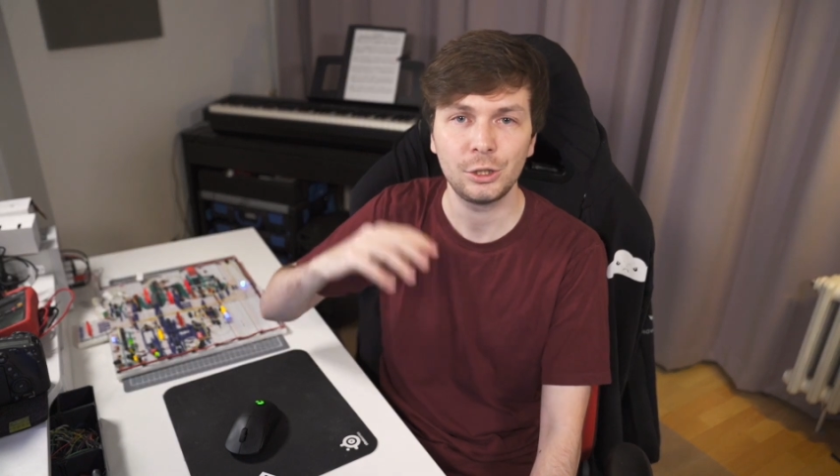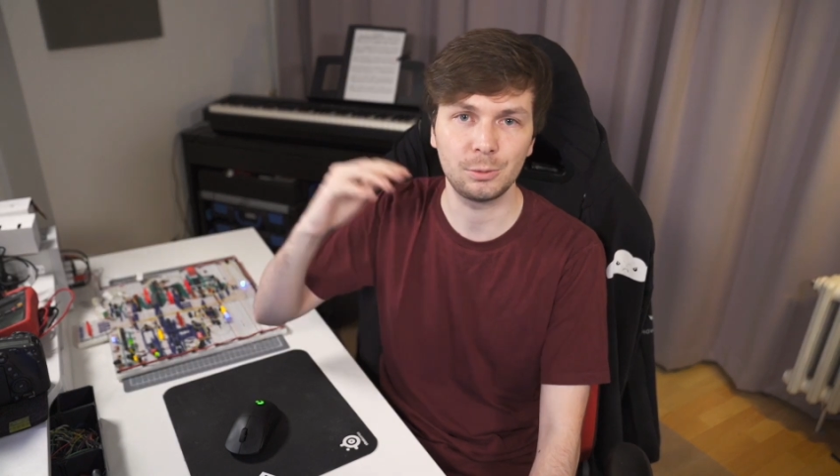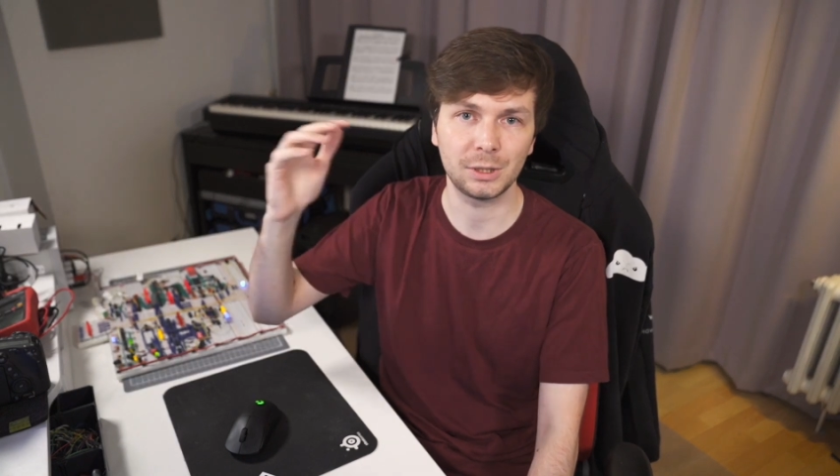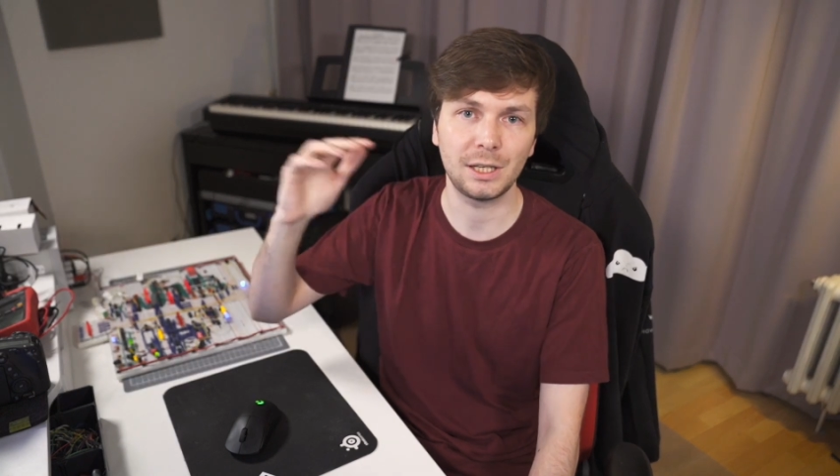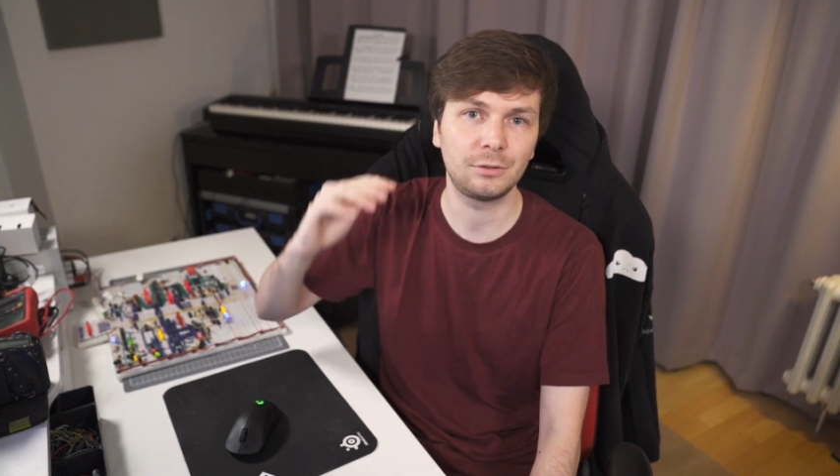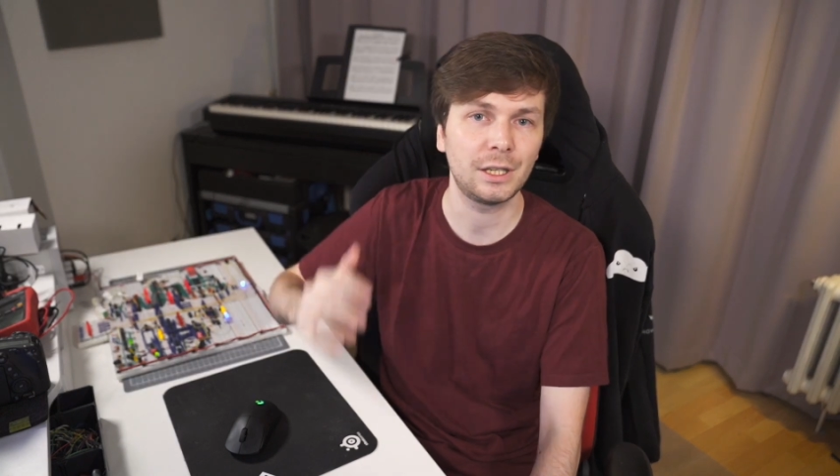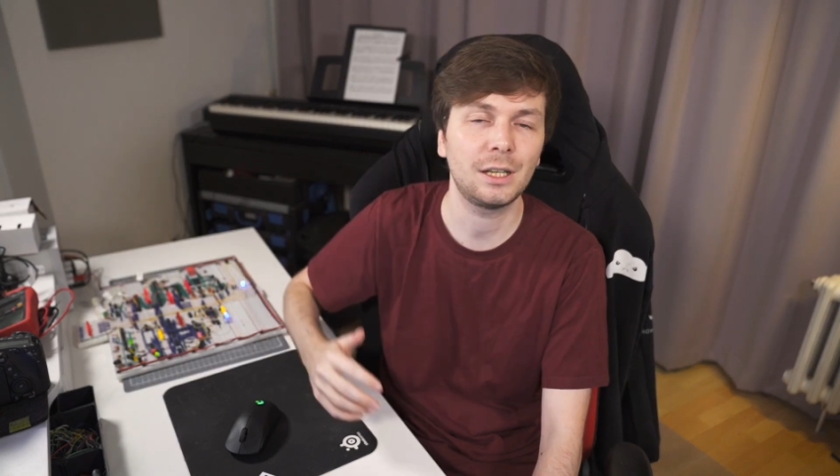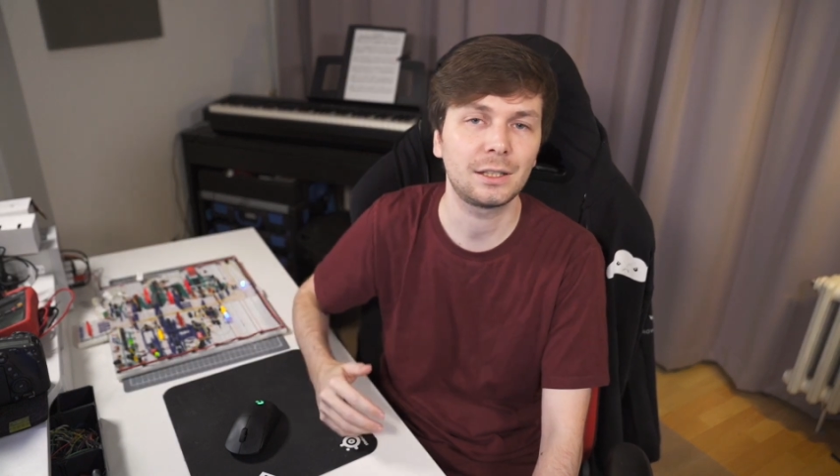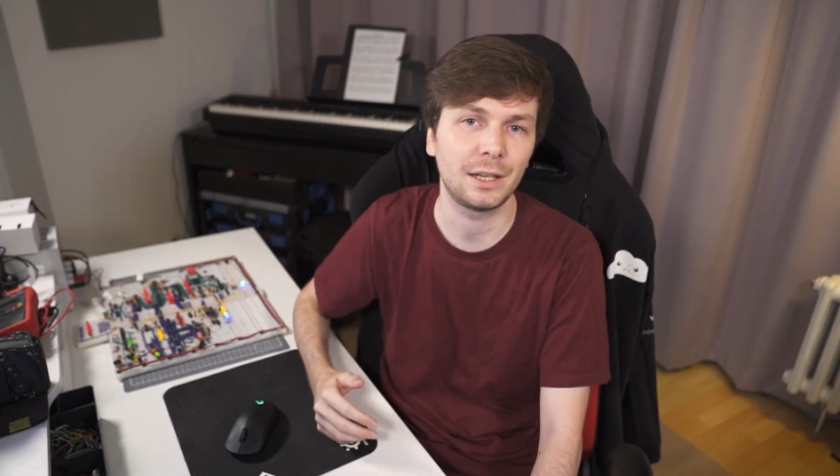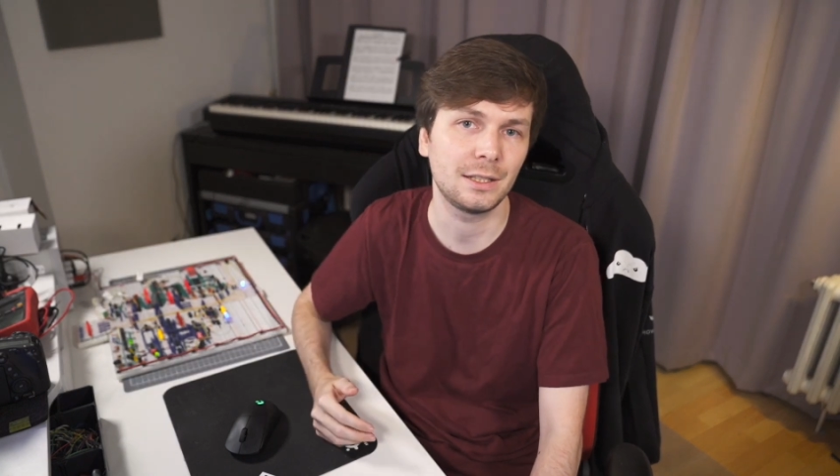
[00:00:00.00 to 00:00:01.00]
you would then
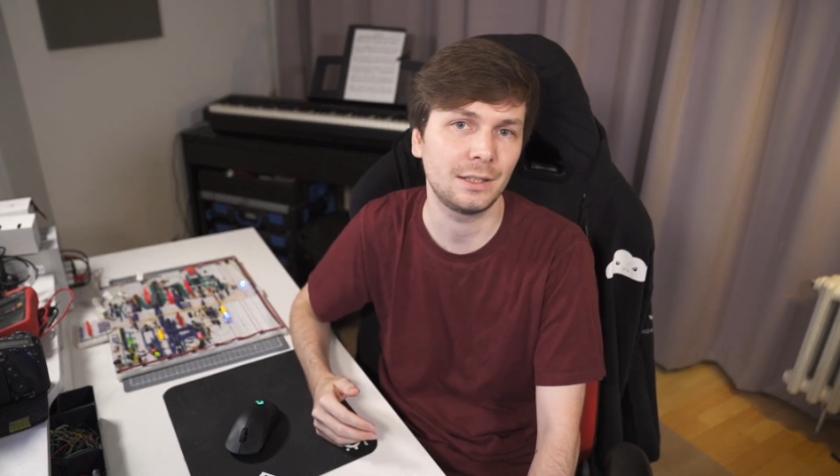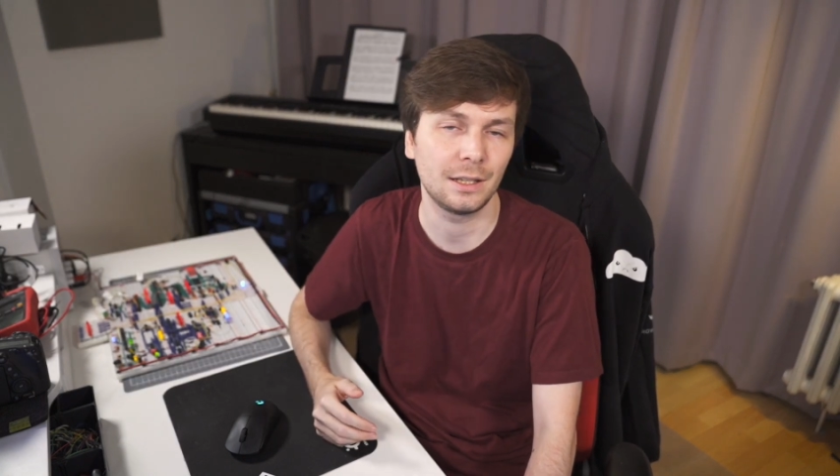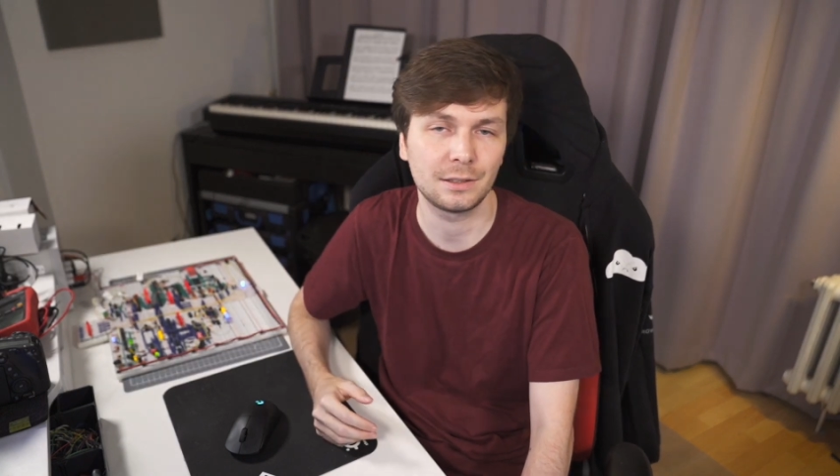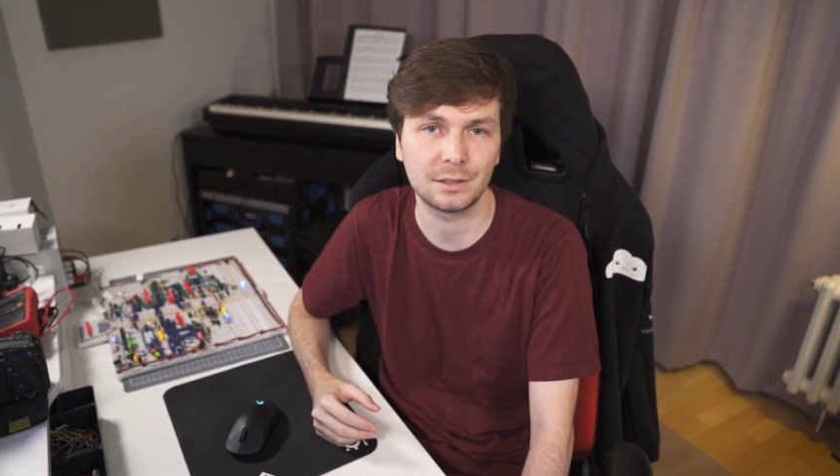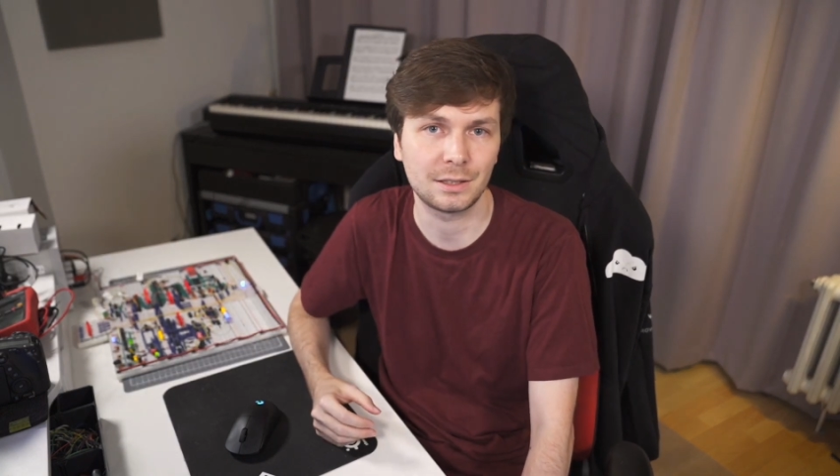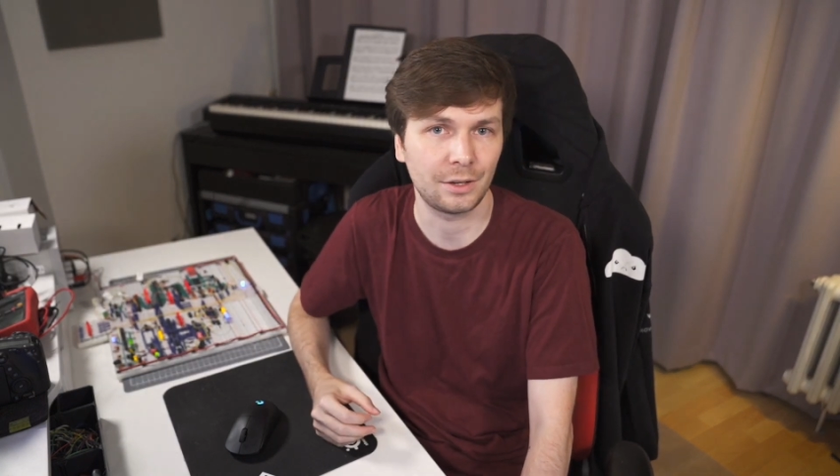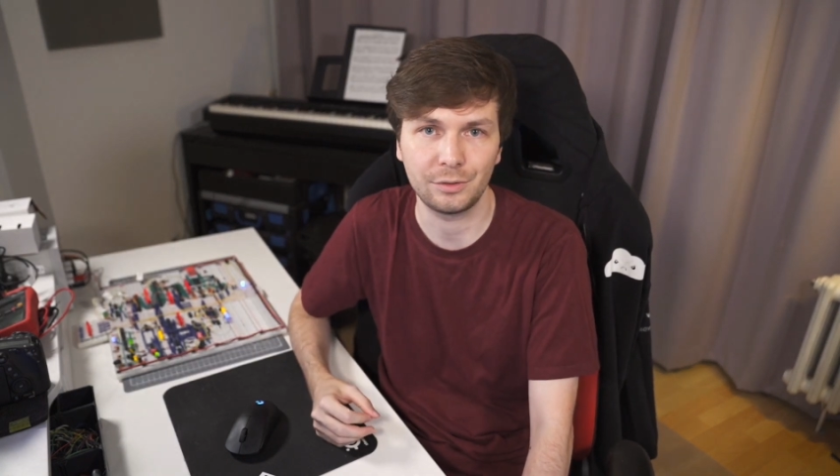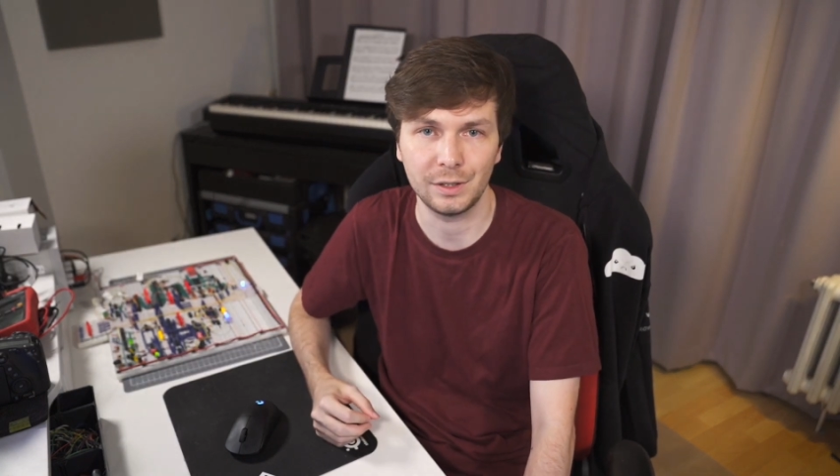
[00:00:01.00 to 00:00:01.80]
recognize that stuff